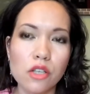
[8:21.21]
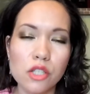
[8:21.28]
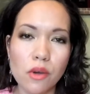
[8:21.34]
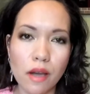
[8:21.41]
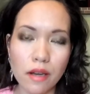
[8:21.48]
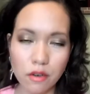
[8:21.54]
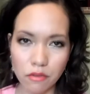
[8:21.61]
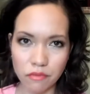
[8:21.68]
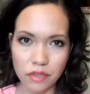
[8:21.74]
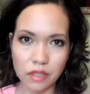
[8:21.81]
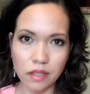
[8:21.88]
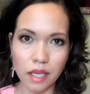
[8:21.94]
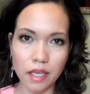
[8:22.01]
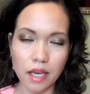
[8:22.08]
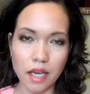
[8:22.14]
so I don't feel
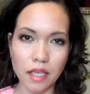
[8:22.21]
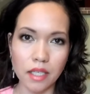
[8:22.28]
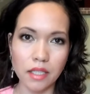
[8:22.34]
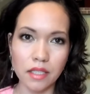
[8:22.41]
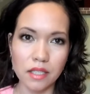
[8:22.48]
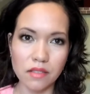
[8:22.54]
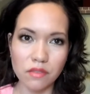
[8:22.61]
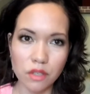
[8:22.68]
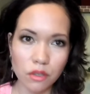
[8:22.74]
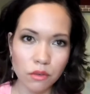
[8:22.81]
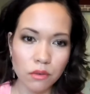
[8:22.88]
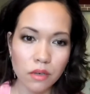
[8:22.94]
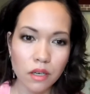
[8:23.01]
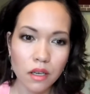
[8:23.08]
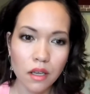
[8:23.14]
like I can give you